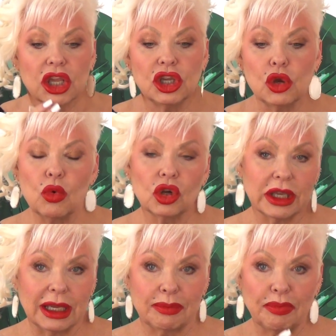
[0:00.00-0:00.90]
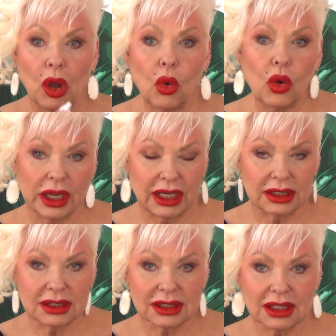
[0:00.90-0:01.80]
You will get
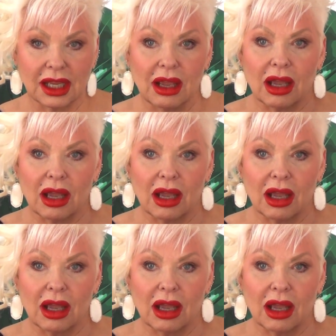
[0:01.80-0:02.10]
points